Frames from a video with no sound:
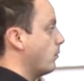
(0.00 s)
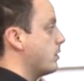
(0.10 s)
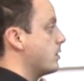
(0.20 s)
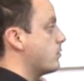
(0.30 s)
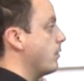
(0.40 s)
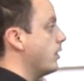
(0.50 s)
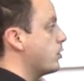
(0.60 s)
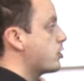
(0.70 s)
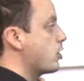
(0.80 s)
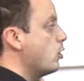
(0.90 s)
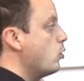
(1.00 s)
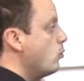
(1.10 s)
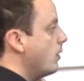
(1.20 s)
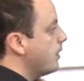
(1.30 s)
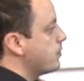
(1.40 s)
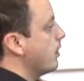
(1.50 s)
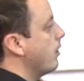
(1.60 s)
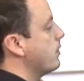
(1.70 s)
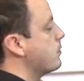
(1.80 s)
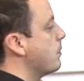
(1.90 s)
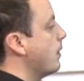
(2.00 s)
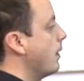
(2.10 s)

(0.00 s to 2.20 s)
which is written two ledger lines